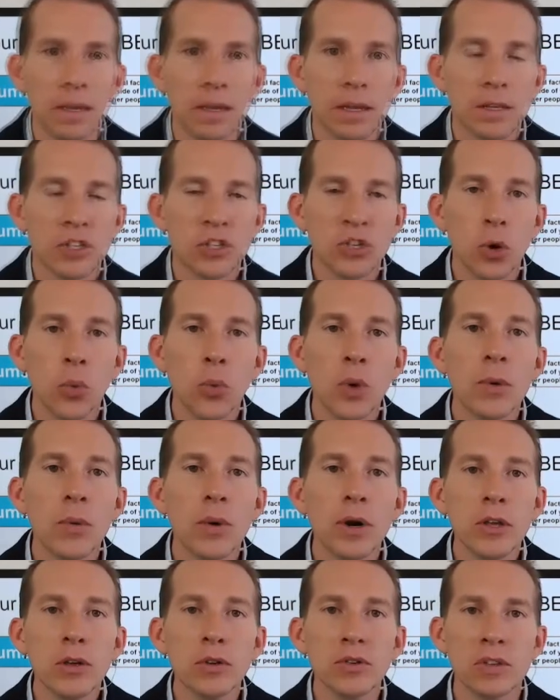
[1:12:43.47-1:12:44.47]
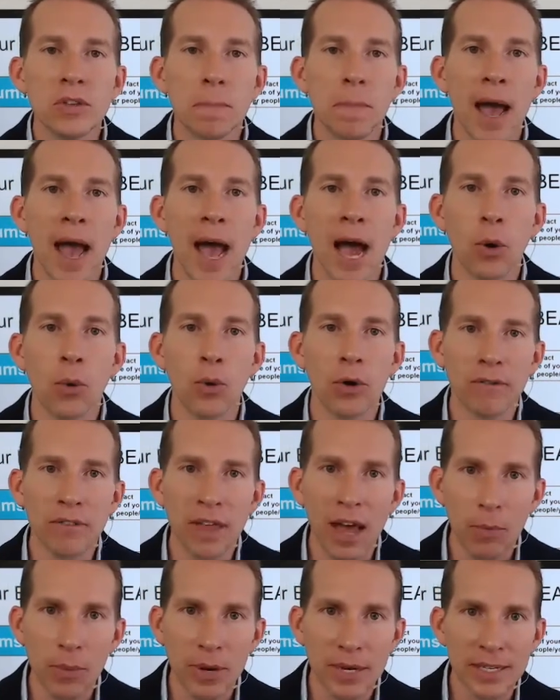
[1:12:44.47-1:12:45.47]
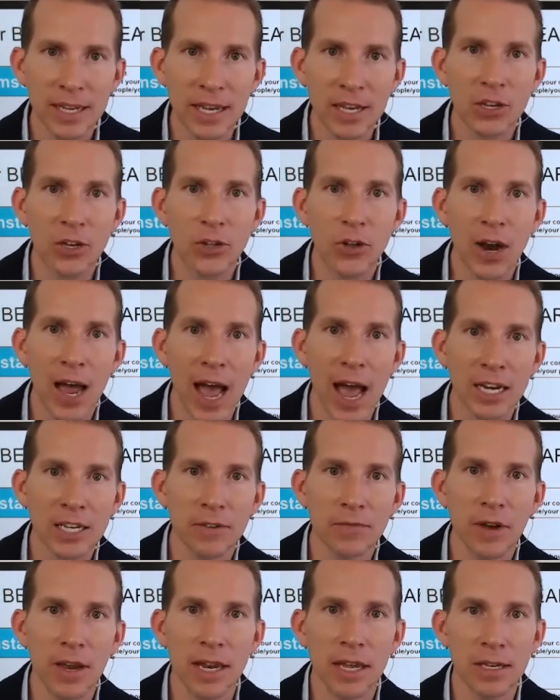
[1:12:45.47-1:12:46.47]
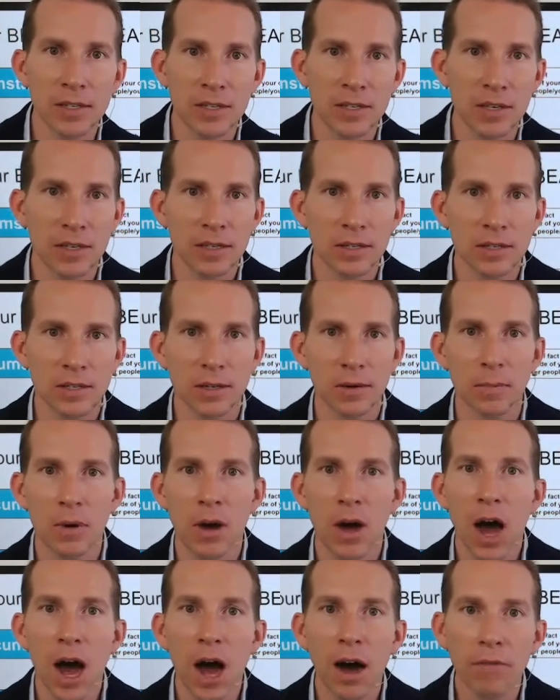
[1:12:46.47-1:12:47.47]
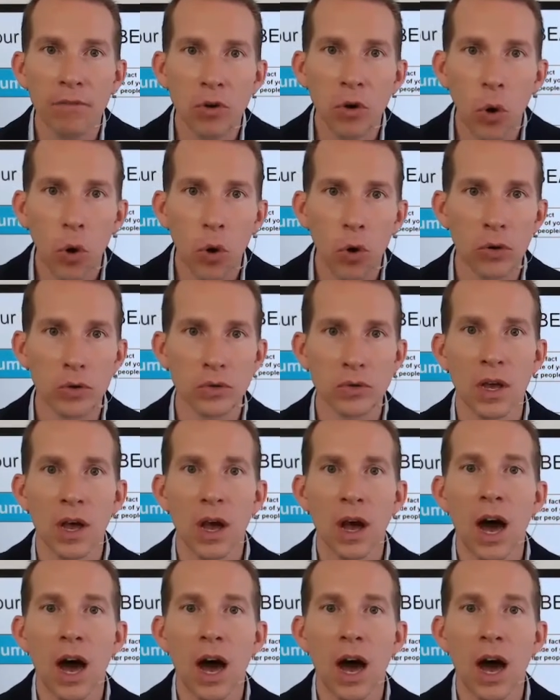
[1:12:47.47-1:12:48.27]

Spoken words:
So we want to use the power of that reticular activating system of goals,